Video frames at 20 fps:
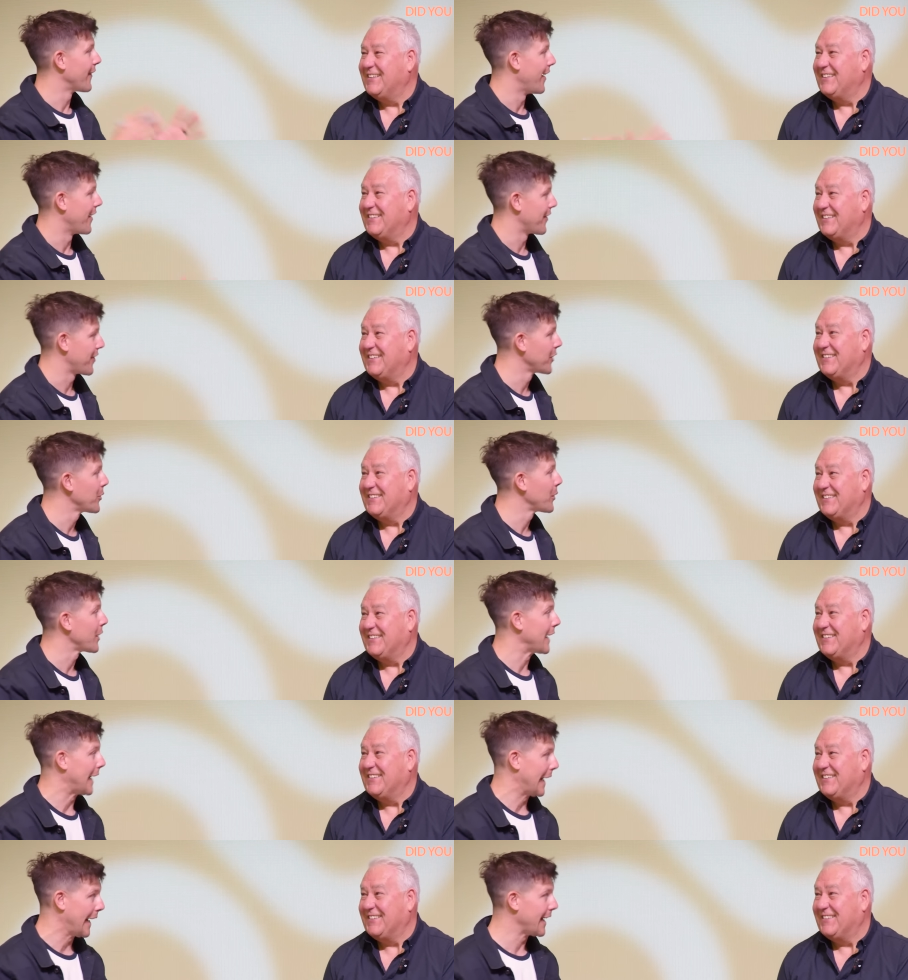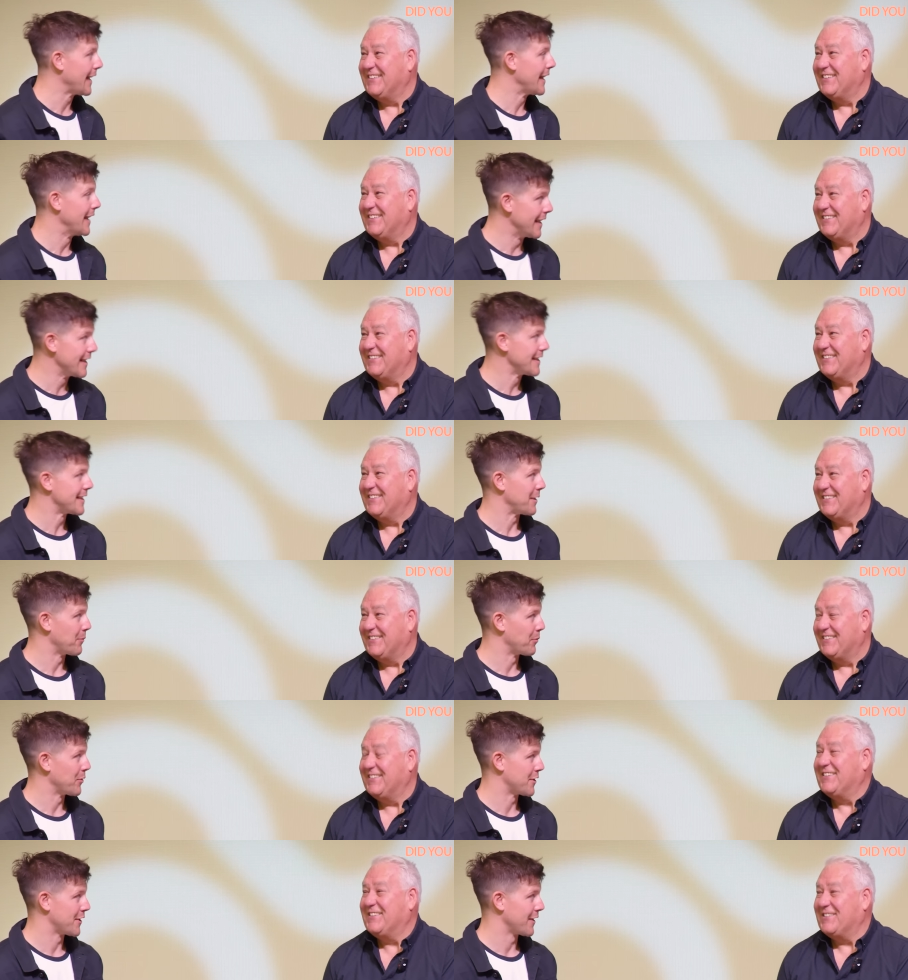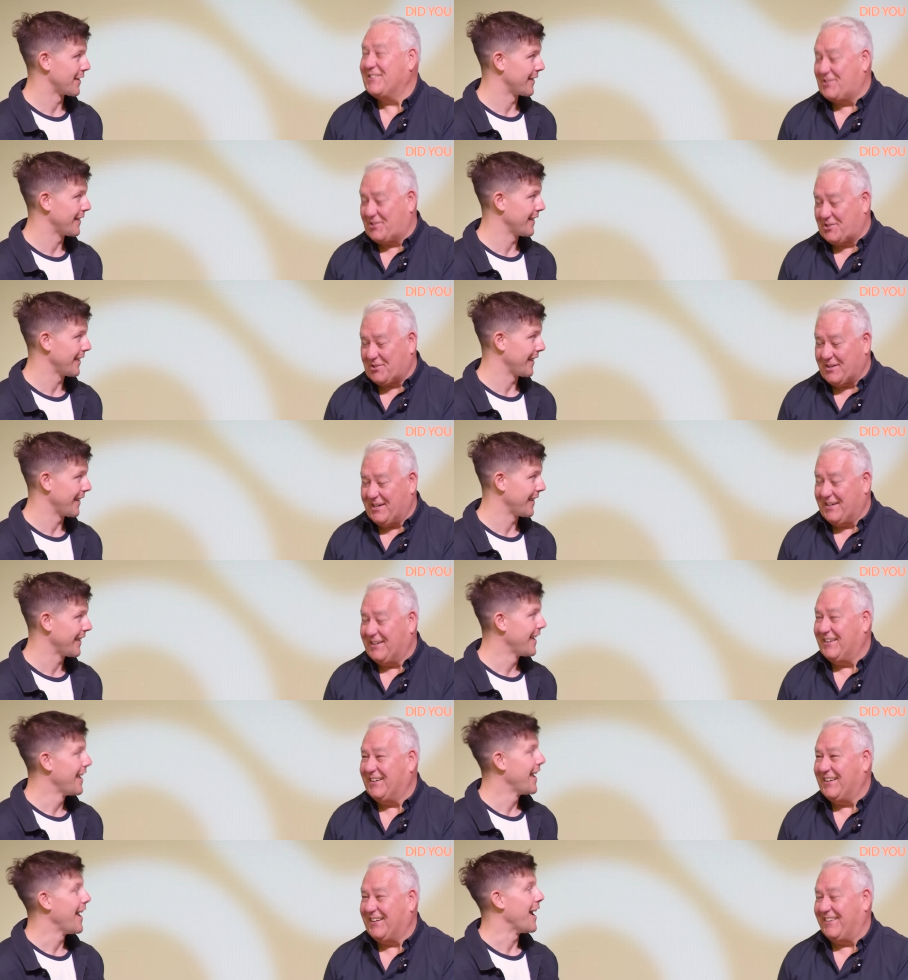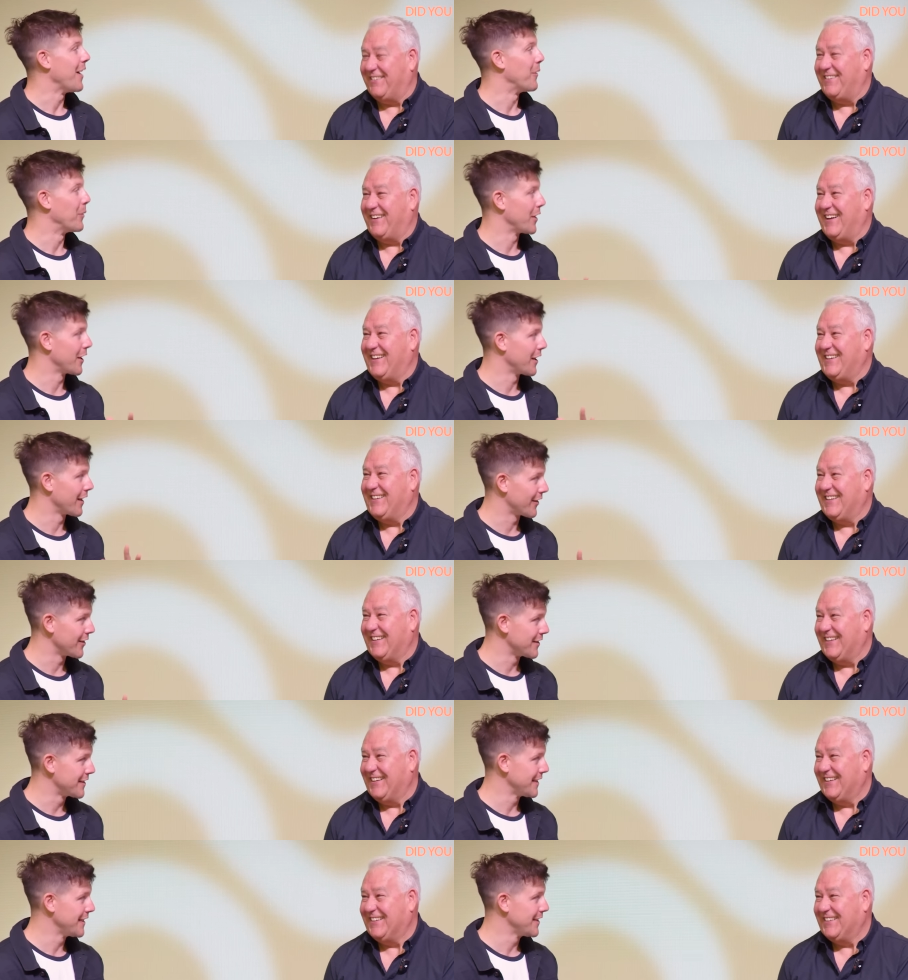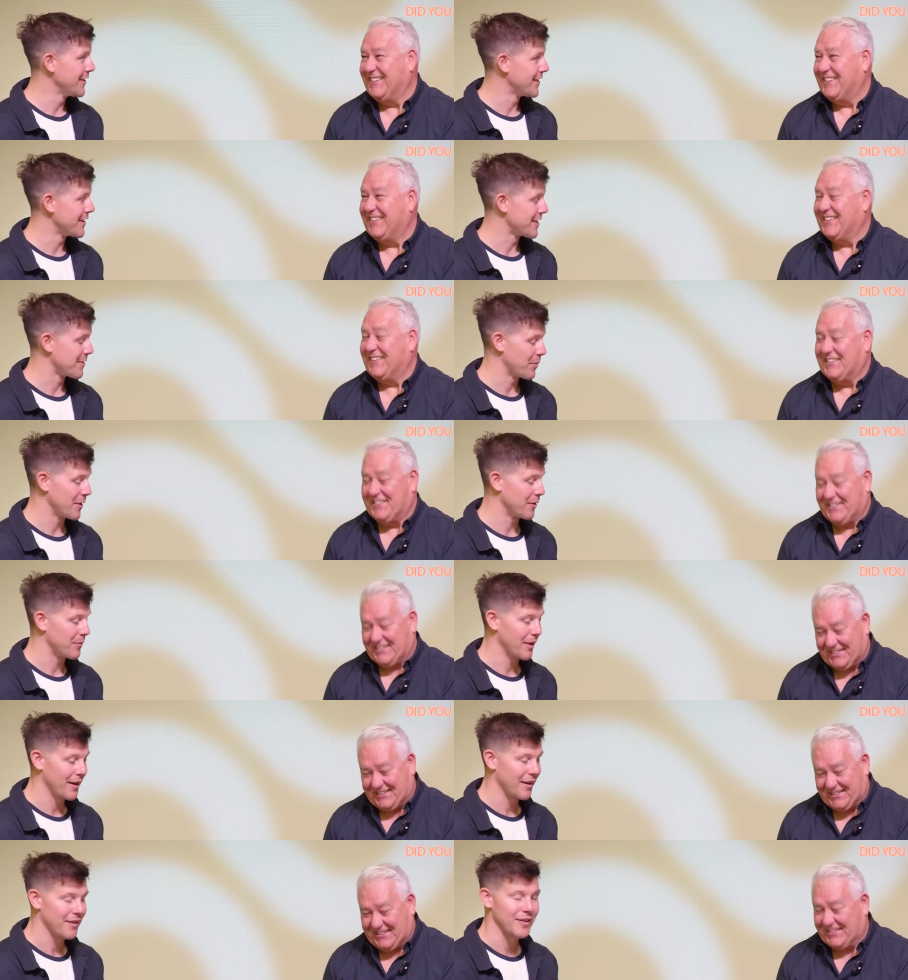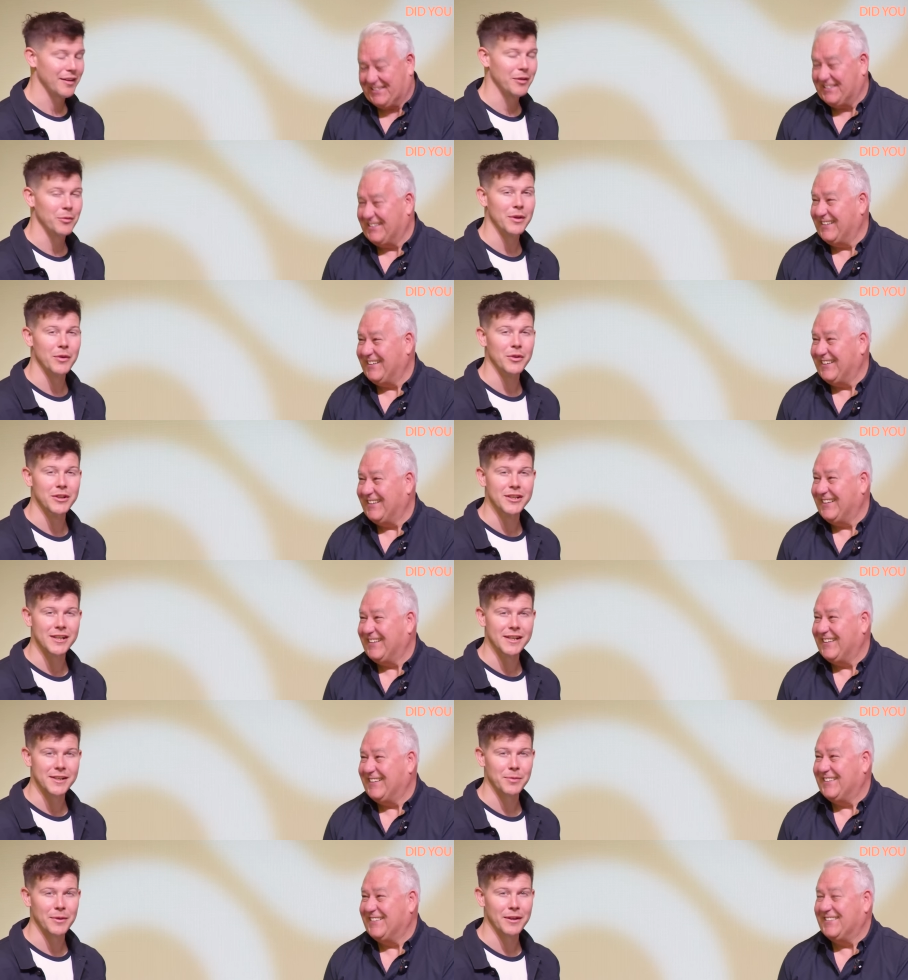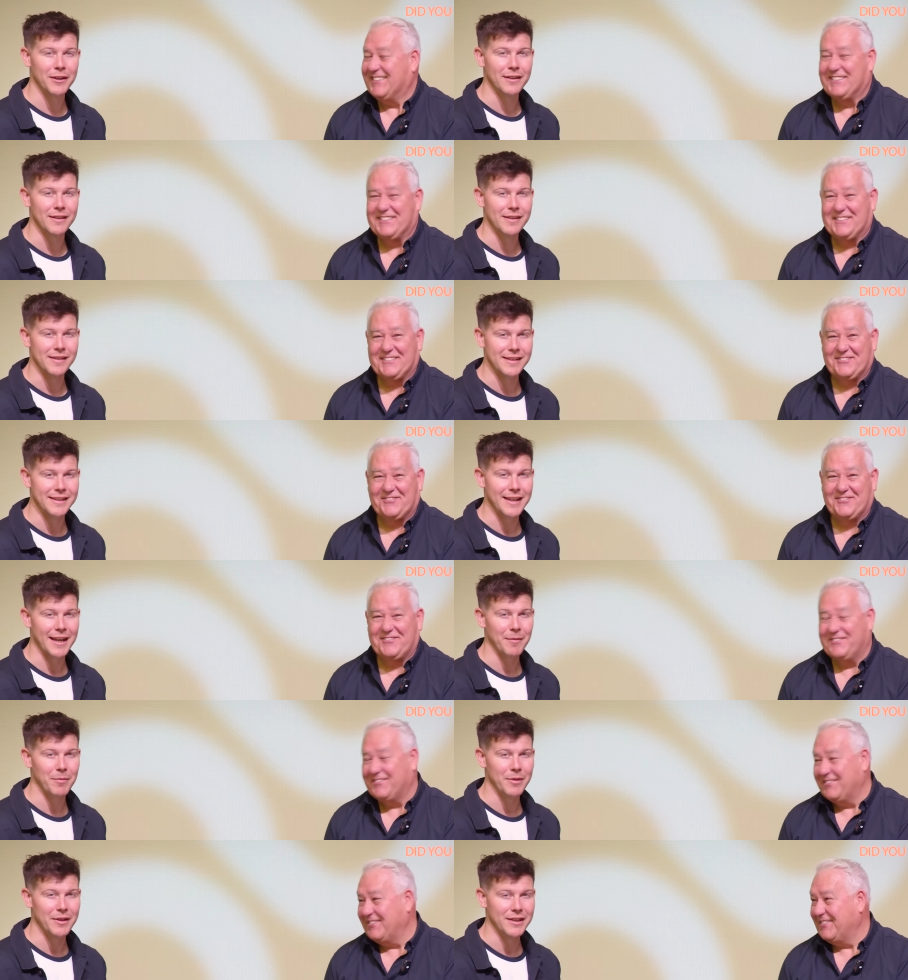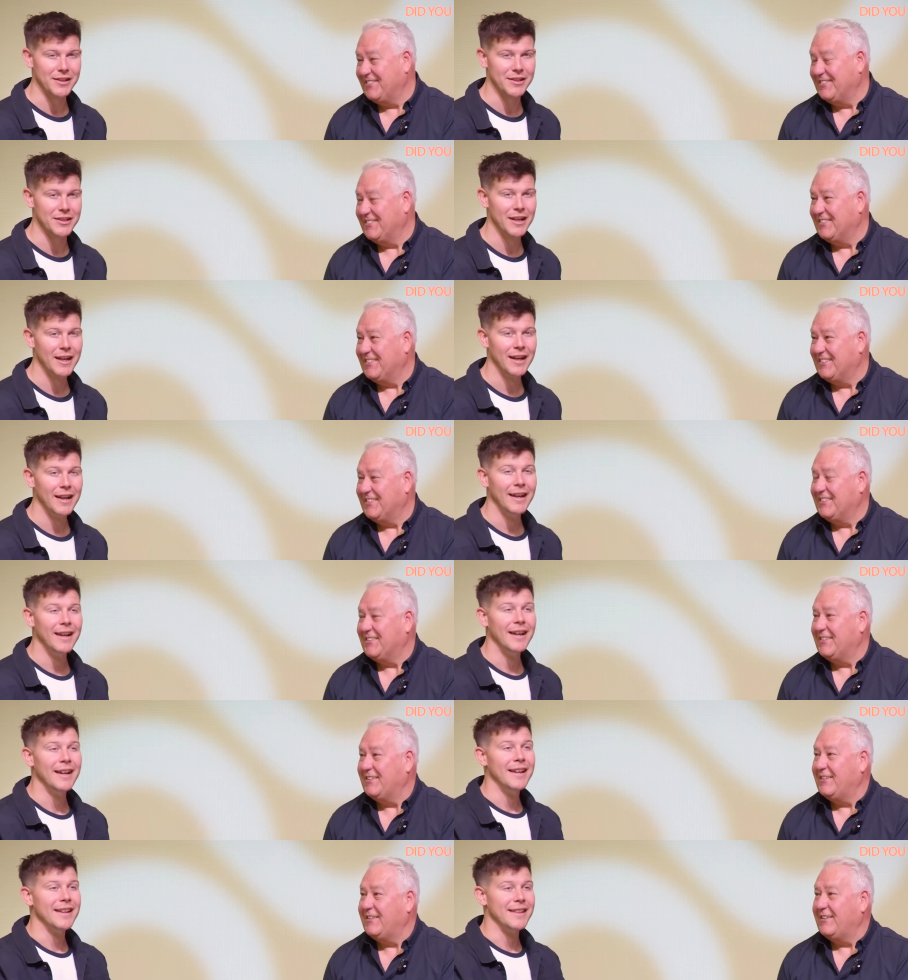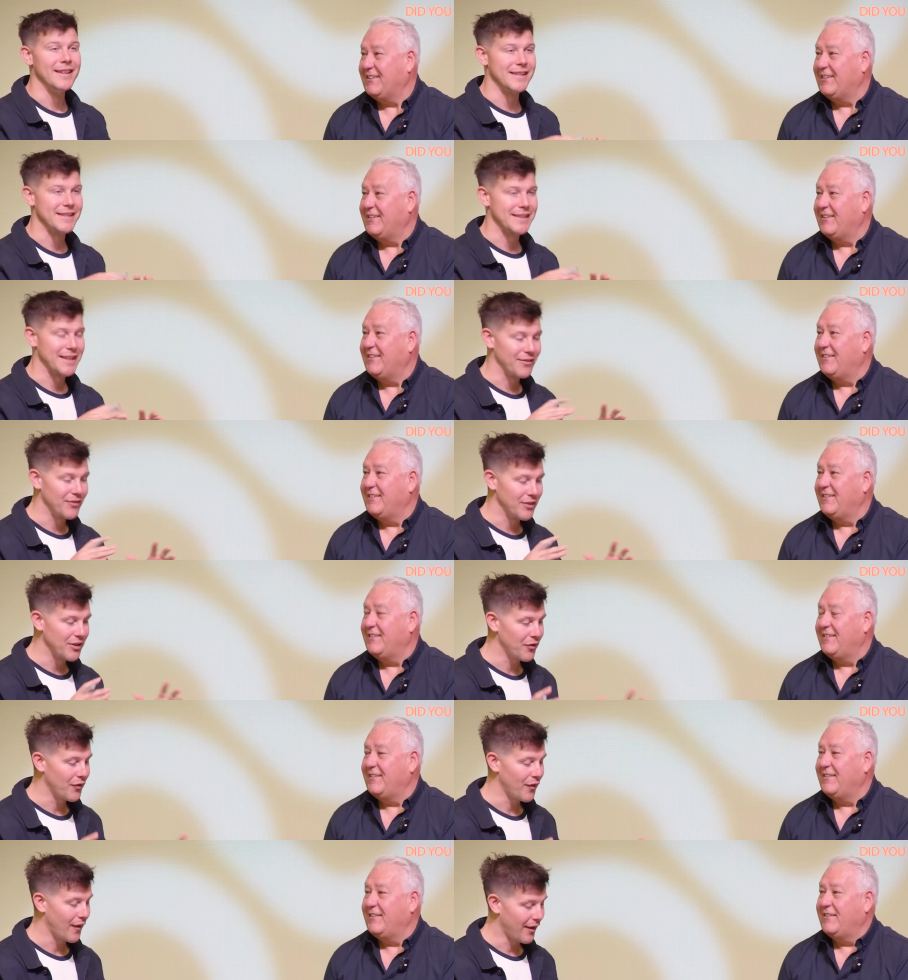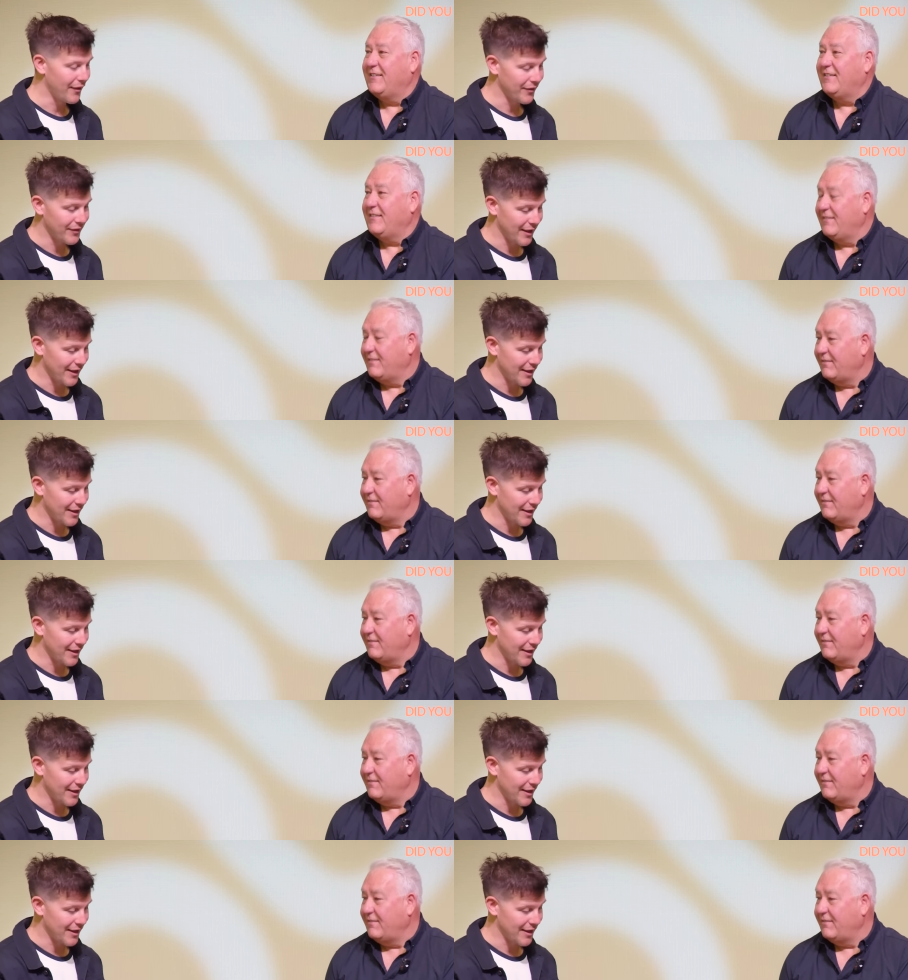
Speaker 1: I think we're going to end this episode there. Sure. and right. we're going to continue to speak. But I think we just wanted to establish the 75